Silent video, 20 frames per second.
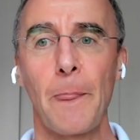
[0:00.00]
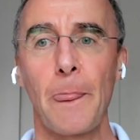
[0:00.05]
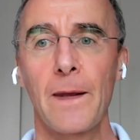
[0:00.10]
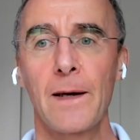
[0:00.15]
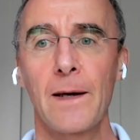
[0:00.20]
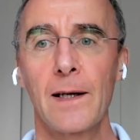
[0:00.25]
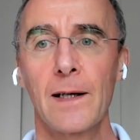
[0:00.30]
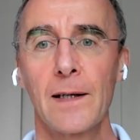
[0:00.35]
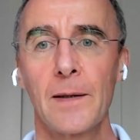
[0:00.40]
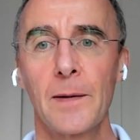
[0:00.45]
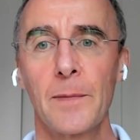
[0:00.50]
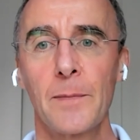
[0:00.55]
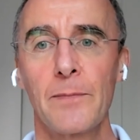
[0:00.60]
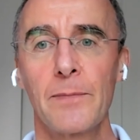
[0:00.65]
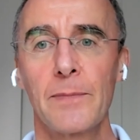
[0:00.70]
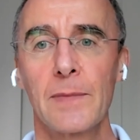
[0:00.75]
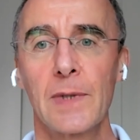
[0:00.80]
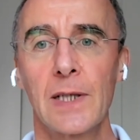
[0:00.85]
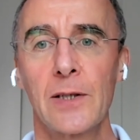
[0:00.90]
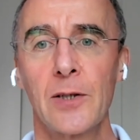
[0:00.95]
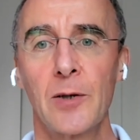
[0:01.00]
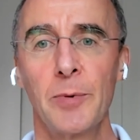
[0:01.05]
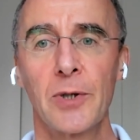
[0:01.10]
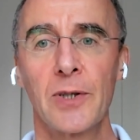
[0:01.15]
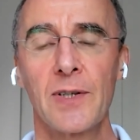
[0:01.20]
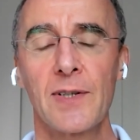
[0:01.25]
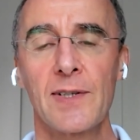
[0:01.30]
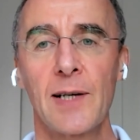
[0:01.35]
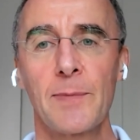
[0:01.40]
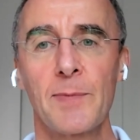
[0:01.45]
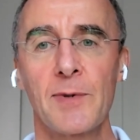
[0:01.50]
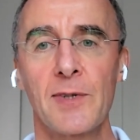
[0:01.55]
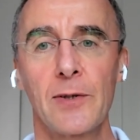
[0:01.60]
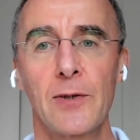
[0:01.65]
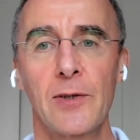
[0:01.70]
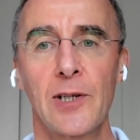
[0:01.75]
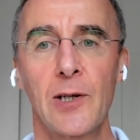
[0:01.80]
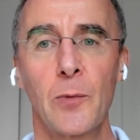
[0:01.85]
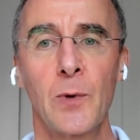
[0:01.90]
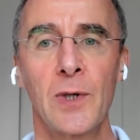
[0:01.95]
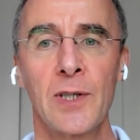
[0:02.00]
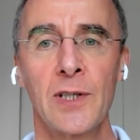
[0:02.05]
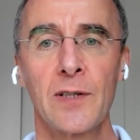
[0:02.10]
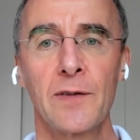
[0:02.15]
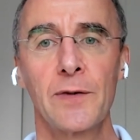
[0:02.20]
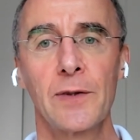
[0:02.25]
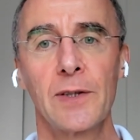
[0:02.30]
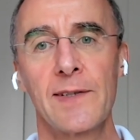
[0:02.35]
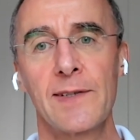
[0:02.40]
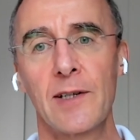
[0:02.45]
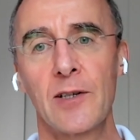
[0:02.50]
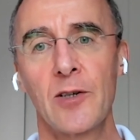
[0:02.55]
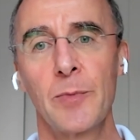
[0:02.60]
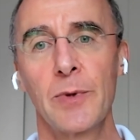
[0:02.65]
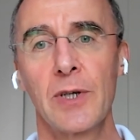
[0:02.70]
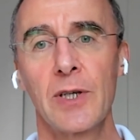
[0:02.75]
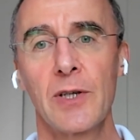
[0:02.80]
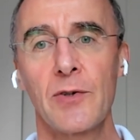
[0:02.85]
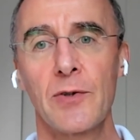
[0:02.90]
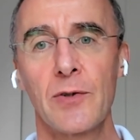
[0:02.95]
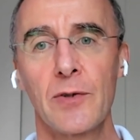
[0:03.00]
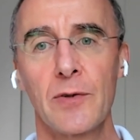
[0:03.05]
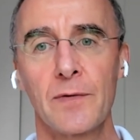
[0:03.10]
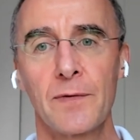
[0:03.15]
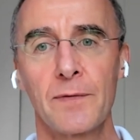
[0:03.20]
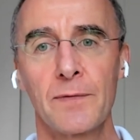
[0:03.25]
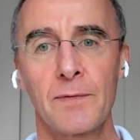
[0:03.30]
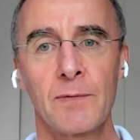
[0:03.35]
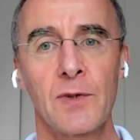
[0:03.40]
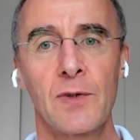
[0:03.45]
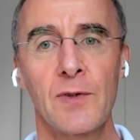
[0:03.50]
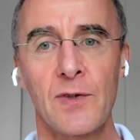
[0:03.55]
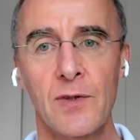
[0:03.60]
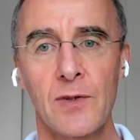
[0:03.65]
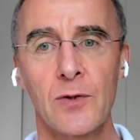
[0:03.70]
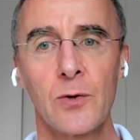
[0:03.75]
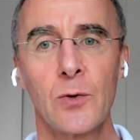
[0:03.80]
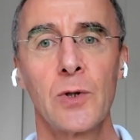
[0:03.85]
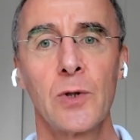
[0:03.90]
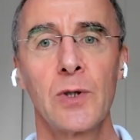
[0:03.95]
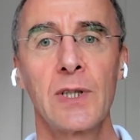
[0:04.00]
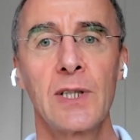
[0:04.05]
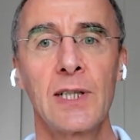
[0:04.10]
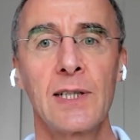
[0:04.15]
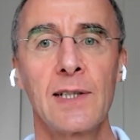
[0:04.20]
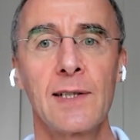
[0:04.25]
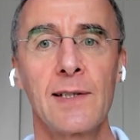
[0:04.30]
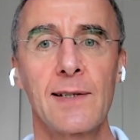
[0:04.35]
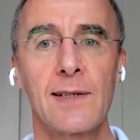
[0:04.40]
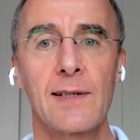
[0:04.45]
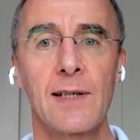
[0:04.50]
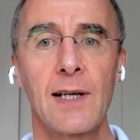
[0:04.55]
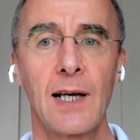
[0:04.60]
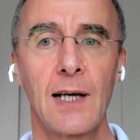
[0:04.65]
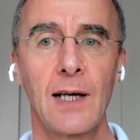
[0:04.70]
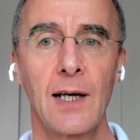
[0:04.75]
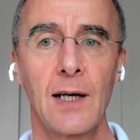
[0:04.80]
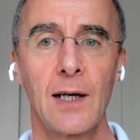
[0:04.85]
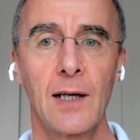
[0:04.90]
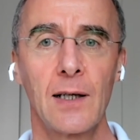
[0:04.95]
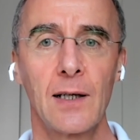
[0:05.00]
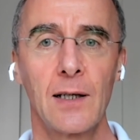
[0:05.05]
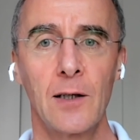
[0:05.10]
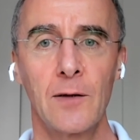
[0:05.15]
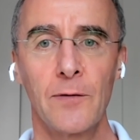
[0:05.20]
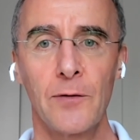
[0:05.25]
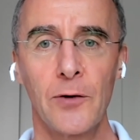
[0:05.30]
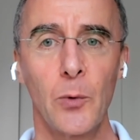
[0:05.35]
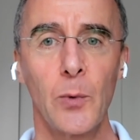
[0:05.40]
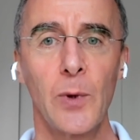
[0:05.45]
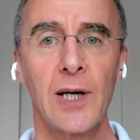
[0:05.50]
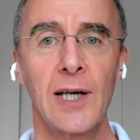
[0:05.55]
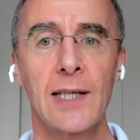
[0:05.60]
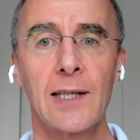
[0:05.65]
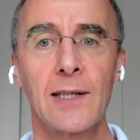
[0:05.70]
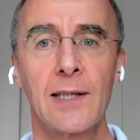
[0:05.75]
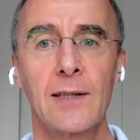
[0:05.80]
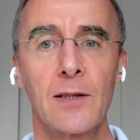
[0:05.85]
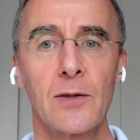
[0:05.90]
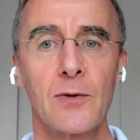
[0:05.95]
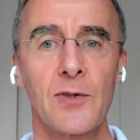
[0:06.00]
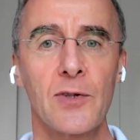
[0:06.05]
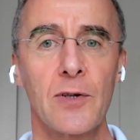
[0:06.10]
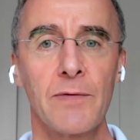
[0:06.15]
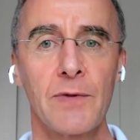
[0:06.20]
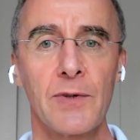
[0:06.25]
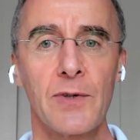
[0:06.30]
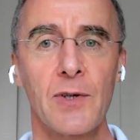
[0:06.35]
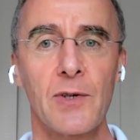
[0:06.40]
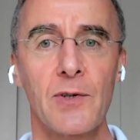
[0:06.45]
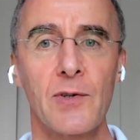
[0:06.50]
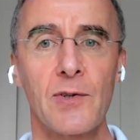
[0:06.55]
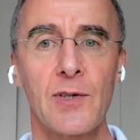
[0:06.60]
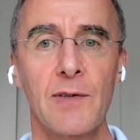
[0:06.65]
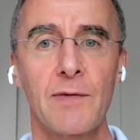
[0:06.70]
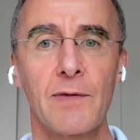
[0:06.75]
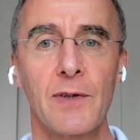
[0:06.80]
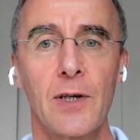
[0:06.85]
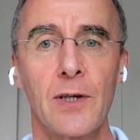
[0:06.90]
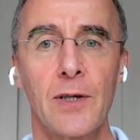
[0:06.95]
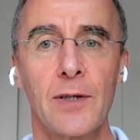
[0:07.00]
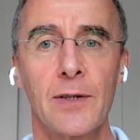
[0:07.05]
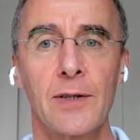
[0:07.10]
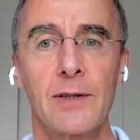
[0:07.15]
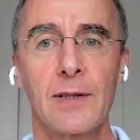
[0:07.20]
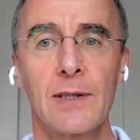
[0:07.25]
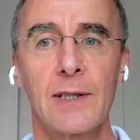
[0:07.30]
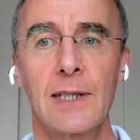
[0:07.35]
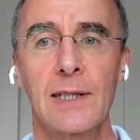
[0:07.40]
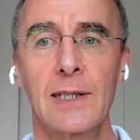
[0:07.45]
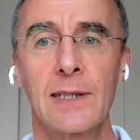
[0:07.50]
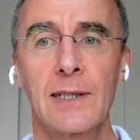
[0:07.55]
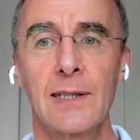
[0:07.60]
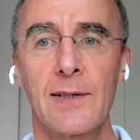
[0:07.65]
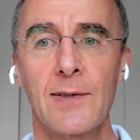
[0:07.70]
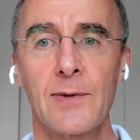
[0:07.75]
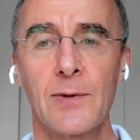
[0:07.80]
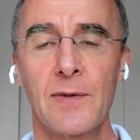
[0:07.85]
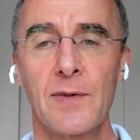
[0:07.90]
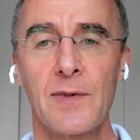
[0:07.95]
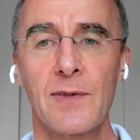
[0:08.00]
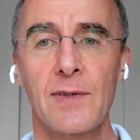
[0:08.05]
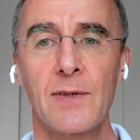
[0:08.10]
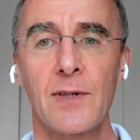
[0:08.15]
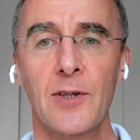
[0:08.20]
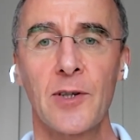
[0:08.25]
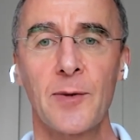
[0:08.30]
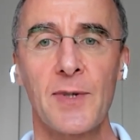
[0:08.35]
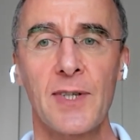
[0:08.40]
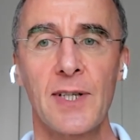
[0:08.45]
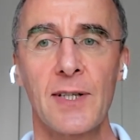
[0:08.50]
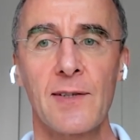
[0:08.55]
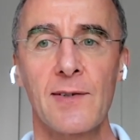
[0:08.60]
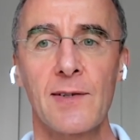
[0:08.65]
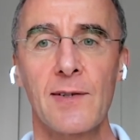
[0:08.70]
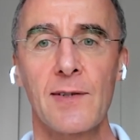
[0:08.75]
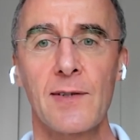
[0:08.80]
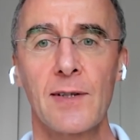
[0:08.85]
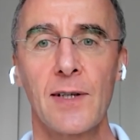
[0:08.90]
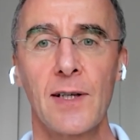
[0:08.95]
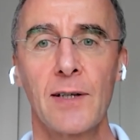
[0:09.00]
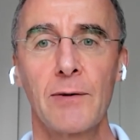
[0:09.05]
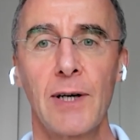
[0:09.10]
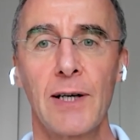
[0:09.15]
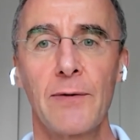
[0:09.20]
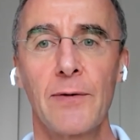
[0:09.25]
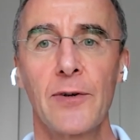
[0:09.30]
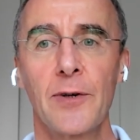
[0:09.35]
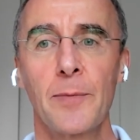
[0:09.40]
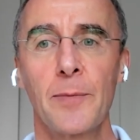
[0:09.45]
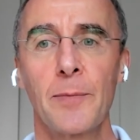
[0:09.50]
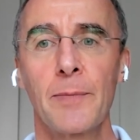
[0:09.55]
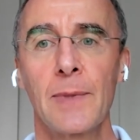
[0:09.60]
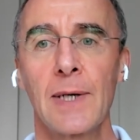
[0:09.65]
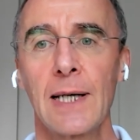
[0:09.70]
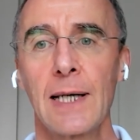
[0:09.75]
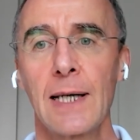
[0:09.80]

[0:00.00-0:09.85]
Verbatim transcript: Um, and her book is absolutely wonderful. It's a combination of just stories of the way those conversations have gone and the sort of circumstances around them.